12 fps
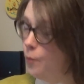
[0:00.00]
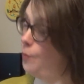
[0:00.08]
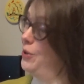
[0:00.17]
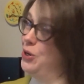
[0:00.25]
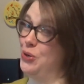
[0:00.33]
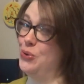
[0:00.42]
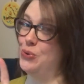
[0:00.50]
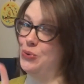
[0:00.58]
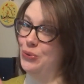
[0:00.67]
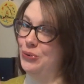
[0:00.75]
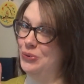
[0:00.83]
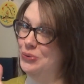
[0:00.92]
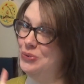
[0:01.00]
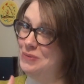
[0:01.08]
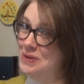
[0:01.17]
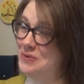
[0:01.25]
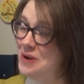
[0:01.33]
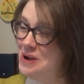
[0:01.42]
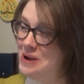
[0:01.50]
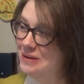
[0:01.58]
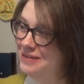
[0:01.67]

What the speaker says: But no, you would be wrong.